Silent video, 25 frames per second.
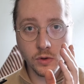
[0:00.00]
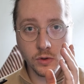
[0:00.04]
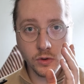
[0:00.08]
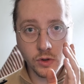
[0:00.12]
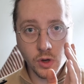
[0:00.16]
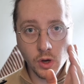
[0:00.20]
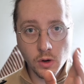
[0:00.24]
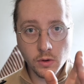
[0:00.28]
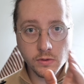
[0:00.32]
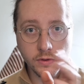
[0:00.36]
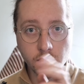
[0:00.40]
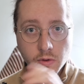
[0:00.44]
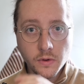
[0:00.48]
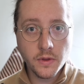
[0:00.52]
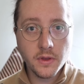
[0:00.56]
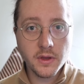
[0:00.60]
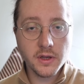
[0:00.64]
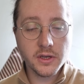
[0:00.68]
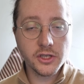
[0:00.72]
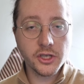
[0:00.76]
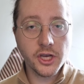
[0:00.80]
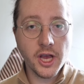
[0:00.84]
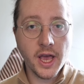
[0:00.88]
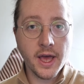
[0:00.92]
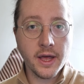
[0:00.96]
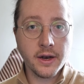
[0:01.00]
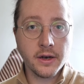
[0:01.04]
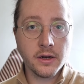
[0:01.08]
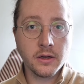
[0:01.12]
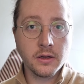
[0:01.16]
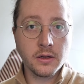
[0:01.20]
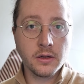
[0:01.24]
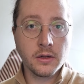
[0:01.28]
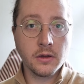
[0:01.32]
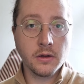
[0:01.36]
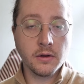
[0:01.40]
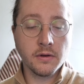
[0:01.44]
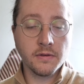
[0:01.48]
go to the
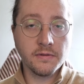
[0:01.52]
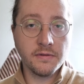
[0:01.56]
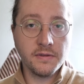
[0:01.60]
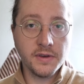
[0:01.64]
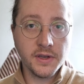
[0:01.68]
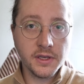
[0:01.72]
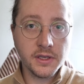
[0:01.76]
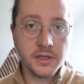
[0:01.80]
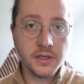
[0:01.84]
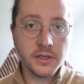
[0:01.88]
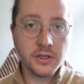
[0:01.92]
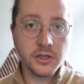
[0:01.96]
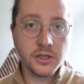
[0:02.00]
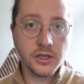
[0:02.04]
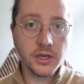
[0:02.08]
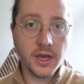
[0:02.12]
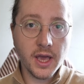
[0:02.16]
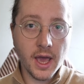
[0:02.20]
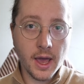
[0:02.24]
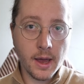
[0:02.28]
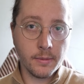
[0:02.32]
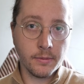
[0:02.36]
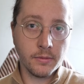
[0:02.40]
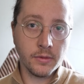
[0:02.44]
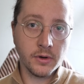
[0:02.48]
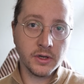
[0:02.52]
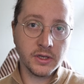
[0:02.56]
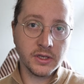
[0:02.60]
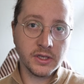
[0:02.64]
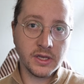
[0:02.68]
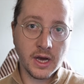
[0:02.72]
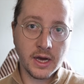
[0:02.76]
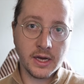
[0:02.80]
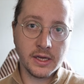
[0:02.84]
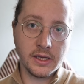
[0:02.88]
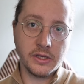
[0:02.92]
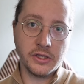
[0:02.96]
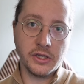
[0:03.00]
channel Vintage Camera
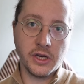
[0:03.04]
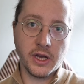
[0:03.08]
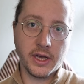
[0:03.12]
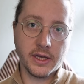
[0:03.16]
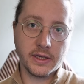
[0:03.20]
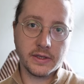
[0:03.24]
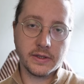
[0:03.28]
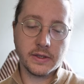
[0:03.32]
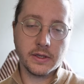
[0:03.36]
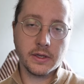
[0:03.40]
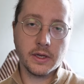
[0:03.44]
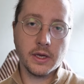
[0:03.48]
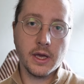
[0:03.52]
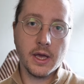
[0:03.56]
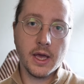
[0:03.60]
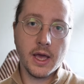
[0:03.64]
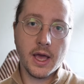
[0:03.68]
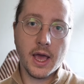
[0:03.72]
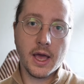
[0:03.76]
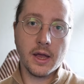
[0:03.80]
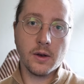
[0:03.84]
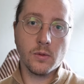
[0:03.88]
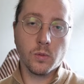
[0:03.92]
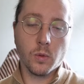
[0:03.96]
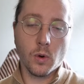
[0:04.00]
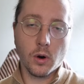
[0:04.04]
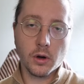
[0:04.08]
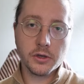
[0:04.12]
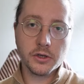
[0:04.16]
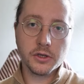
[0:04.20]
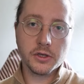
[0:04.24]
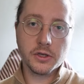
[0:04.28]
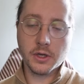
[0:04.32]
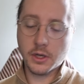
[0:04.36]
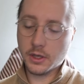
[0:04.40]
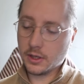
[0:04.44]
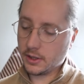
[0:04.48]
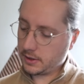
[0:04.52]
Digest and
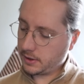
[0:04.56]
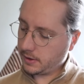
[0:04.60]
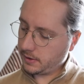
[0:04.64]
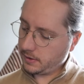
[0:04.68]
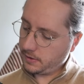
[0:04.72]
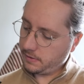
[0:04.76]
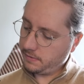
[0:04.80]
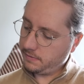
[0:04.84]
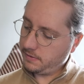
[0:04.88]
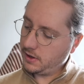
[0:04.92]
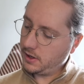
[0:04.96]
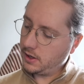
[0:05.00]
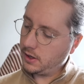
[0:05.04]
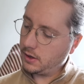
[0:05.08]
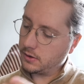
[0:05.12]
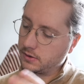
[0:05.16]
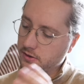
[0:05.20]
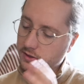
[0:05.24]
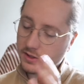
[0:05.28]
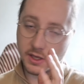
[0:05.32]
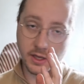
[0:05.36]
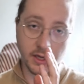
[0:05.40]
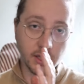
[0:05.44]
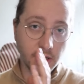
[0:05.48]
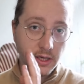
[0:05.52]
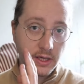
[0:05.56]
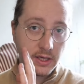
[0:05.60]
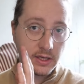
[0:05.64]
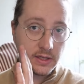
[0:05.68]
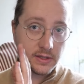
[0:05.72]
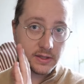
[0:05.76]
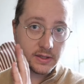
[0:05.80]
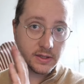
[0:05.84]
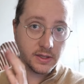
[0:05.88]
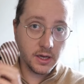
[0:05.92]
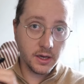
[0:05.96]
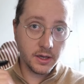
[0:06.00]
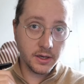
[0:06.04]
watch the videos that he
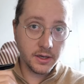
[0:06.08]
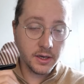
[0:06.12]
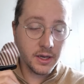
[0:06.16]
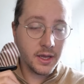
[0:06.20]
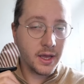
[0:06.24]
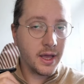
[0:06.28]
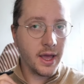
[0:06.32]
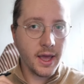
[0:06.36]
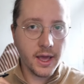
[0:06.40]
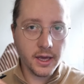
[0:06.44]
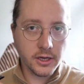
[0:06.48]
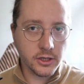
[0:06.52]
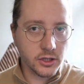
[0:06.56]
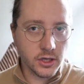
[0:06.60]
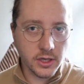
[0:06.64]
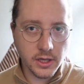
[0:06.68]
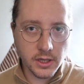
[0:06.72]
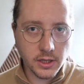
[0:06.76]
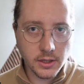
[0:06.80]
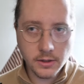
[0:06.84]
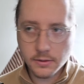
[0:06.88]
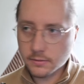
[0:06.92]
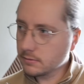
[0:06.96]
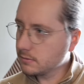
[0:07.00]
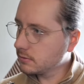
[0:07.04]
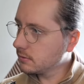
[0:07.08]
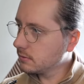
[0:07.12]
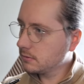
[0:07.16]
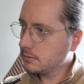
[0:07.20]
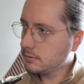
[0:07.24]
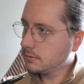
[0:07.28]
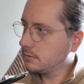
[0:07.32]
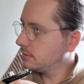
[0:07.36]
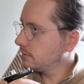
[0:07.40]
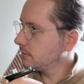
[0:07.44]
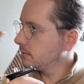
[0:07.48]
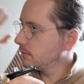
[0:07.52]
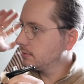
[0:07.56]
has done. Actually,
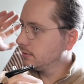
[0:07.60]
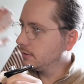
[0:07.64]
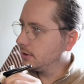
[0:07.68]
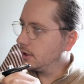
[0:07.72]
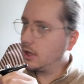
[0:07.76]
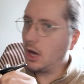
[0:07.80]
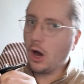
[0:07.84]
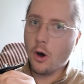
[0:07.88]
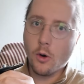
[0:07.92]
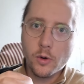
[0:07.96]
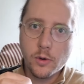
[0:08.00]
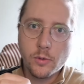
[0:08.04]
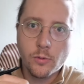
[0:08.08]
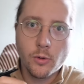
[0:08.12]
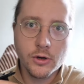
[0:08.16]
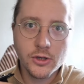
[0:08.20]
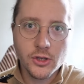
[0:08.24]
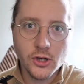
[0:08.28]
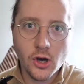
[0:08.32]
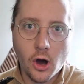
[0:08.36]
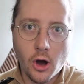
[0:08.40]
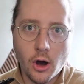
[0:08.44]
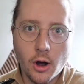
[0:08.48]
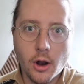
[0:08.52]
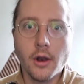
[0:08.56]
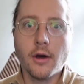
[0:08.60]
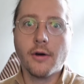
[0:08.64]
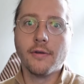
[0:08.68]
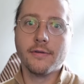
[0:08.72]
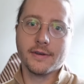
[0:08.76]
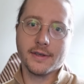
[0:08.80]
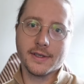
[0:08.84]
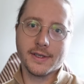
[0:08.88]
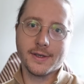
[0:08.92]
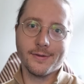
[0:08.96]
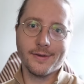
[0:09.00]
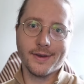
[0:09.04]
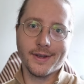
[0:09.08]
go and watch all of
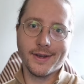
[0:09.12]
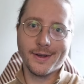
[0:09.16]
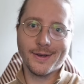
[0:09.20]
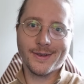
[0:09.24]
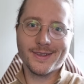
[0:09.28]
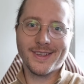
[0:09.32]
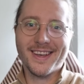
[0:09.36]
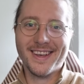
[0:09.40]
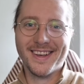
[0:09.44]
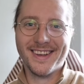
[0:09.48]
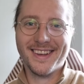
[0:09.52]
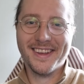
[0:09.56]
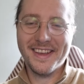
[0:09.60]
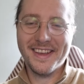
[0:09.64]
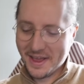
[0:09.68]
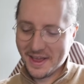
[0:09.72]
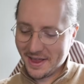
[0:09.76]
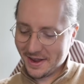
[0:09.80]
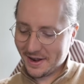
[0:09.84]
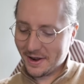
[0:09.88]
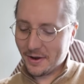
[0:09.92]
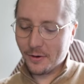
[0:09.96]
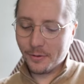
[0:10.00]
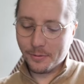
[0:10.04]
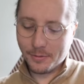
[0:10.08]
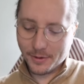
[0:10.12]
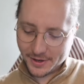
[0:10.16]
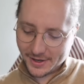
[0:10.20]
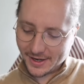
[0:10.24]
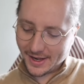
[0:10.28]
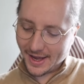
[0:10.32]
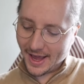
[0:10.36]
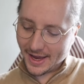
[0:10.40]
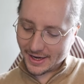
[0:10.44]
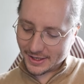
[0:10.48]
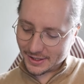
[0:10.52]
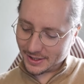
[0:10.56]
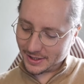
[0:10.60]
his videos. No, but
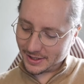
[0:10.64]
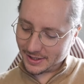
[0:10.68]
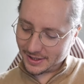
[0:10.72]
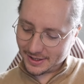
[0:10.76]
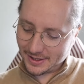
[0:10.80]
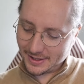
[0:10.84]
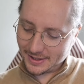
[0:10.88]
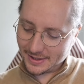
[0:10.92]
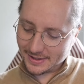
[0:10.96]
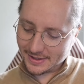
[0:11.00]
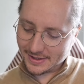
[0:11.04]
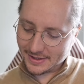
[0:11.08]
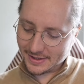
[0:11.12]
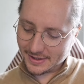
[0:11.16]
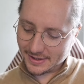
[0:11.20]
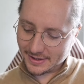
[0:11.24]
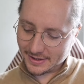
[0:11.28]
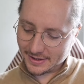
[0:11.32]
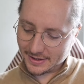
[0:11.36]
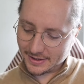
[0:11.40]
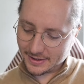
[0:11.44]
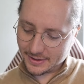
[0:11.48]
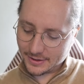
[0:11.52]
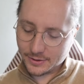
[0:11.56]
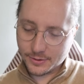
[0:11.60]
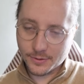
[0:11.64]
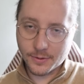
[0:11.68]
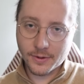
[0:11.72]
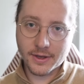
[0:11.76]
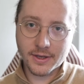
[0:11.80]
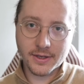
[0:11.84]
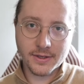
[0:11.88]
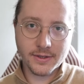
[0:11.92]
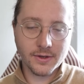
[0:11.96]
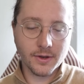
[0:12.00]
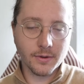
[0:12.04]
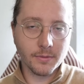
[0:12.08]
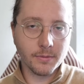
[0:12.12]
actually he's
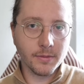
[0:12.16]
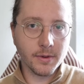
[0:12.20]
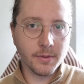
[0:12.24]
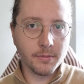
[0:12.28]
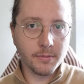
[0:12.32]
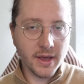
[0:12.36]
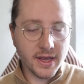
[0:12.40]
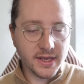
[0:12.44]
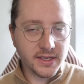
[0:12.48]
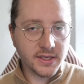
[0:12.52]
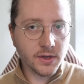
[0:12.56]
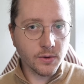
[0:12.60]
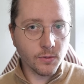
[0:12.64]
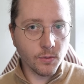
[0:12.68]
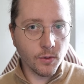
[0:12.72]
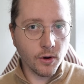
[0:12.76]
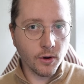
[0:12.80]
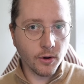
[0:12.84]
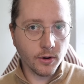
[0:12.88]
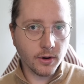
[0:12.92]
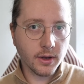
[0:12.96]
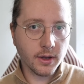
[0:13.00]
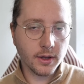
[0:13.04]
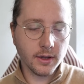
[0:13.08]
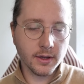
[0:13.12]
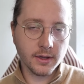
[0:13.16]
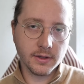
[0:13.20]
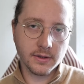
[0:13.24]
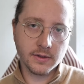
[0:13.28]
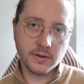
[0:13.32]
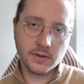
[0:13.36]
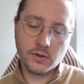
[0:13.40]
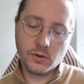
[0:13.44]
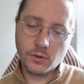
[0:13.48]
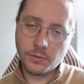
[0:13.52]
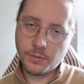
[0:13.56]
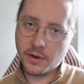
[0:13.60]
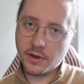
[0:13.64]
doing some amazing work and
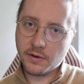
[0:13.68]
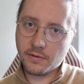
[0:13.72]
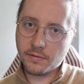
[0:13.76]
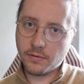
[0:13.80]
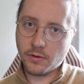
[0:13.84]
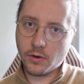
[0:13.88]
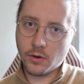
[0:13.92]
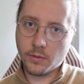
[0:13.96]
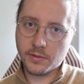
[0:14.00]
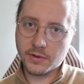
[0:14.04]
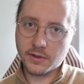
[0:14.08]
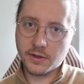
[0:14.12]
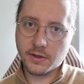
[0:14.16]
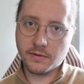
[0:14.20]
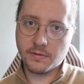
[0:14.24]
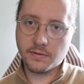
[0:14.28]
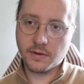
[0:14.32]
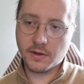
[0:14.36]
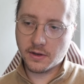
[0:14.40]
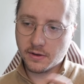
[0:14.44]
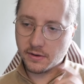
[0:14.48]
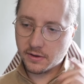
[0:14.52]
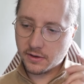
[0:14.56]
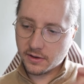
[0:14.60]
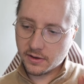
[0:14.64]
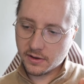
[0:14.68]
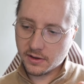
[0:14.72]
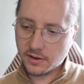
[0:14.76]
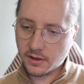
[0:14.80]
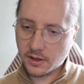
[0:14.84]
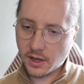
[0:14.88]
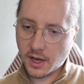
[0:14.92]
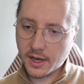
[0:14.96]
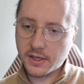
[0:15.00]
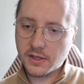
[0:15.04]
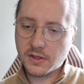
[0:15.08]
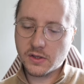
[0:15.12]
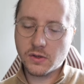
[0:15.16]
super informative and
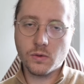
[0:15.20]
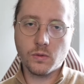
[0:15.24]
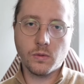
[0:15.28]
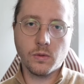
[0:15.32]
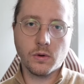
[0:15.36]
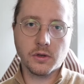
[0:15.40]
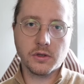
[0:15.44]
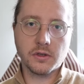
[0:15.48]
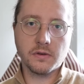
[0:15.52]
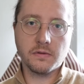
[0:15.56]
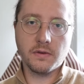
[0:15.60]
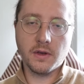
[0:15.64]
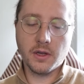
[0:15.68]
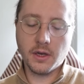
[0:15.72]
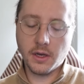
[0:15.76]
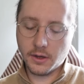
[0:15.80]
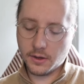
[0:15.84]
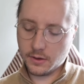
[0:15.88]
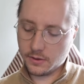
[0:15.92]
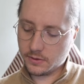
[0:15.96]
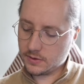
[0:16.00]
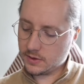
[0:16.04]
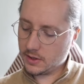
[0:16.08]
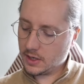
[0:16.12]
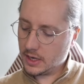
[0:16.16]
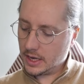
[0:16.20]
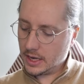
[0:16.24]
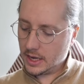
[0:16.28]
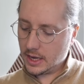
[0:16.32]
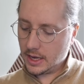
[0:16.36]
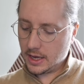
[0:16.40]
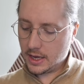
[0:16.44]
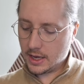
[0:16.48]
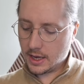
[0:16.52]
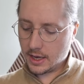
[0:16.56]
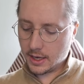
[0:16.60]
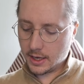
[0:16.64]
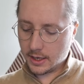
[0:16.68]
nice to watch videos,
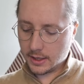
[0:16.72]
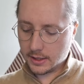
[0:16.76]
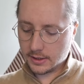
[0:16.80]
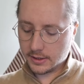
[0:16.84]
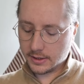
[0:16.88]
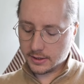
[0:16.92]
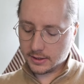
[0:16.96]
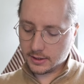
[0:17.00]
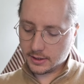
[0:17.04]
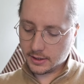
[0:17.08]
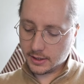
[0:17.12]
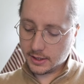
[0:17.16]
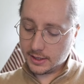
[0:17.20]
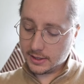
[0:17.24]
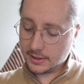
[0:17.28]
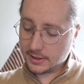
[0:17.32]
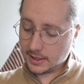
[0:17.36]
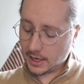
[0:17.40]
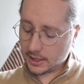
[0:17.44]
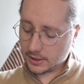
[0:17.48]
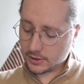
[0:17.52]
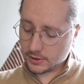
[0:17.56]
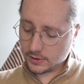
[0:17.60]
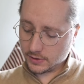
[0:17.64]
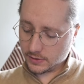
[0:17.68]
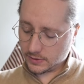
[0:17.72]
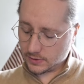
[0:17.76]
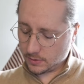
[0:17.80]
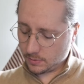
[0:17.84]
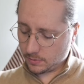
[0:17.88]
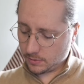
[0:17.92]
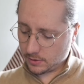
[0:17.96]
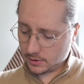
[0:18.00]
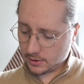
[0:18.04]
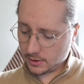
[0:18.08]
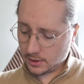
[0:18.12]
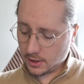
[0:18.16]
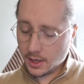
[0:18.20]
and he's actually
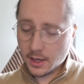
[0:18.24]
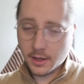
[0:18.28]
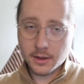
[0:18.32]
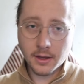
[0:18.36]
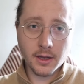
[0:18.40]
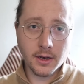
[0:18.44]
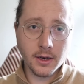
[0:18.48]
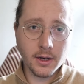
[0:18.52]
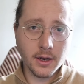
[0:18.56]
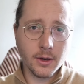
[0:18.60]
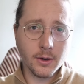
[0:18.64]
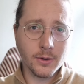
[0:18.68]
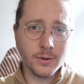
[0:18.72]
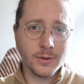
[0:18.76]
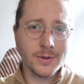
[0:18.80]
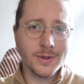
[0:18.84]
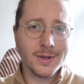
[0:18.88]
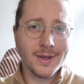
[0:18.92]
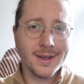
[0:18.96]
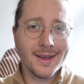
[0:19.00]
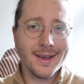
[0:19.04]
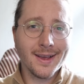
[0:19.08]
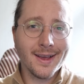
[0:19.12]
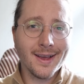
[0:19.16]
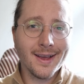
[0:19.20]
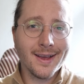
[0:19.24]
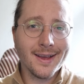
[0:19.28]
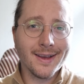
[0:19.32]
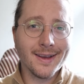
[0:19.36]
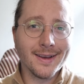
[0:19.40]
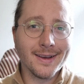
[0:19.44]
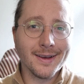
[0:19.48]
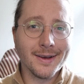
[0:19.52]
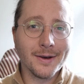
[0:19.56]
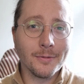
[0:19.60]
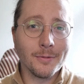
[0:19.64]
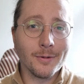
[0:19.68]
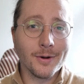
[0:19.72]
someone that knows
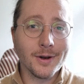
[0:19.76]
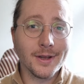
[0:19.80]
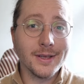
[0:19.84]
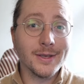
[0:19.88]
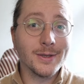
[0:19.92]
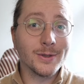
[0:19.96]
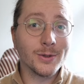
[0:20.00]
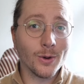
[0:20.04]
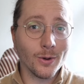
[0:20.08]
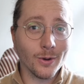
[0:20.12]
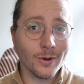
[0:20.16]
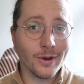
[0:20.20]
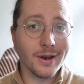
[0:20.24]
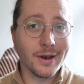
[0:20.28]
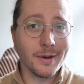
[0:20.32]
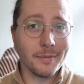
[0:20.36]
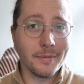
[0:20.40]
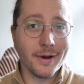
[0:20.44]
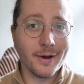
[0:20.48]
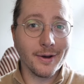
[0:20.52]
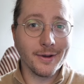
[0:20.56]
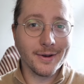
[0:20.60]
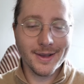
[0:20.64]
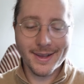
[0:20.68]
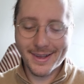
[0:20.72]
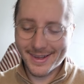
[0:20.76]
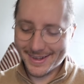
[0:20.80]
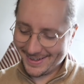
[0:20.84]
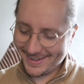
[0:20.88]
what he's talking about.